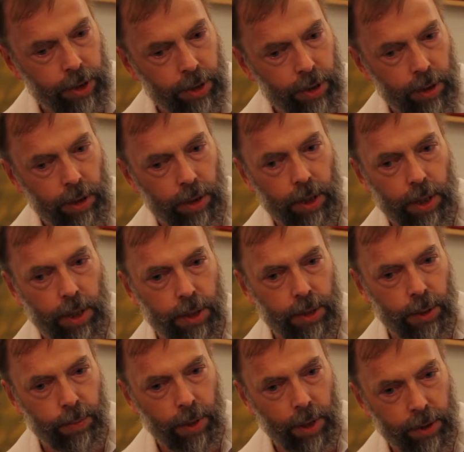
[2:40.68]
picture
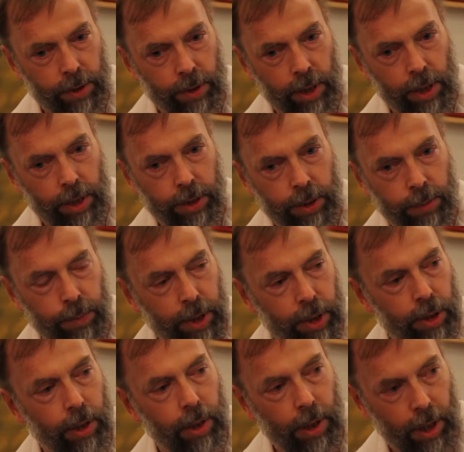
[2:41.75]
is a personality
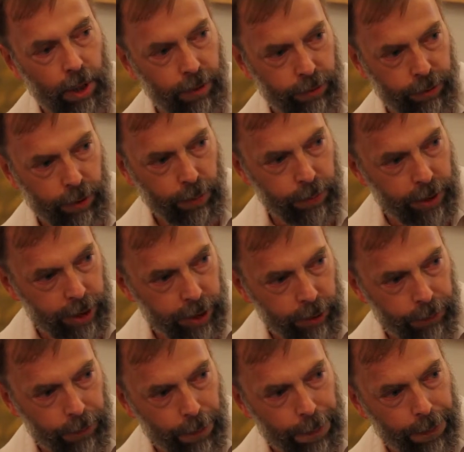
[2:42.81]
picture for
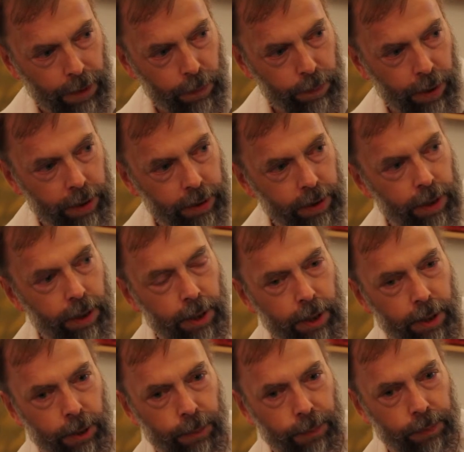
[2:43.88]
me. But
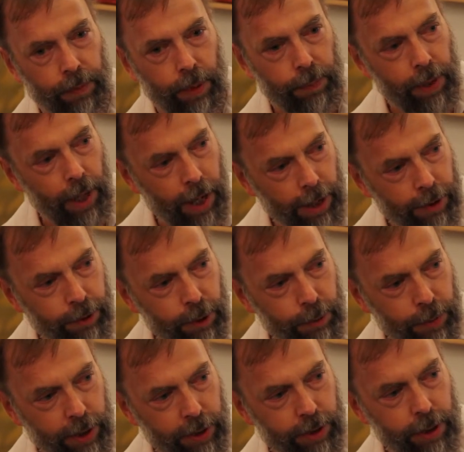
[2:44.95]
behind
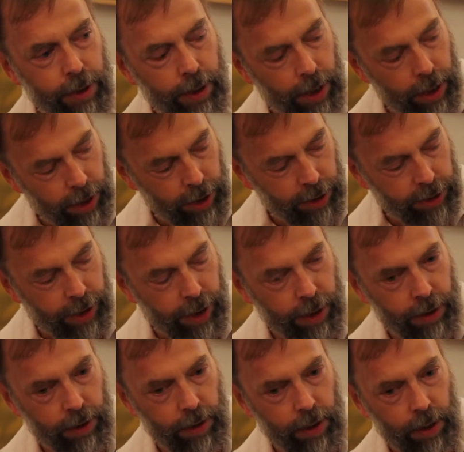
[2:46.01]
this picture, it
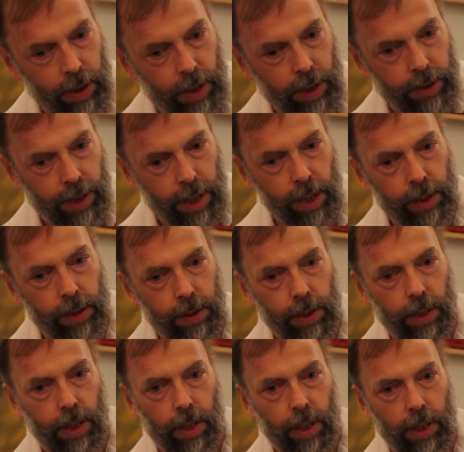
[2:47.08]
can
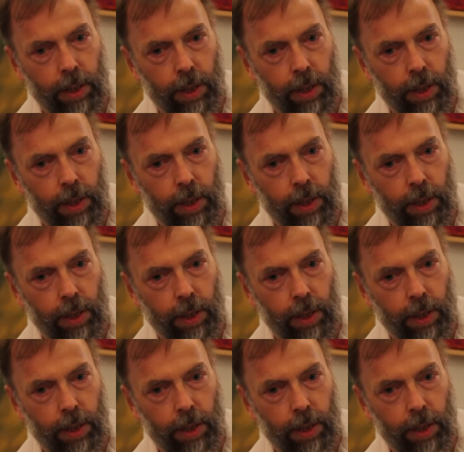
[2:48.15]
tell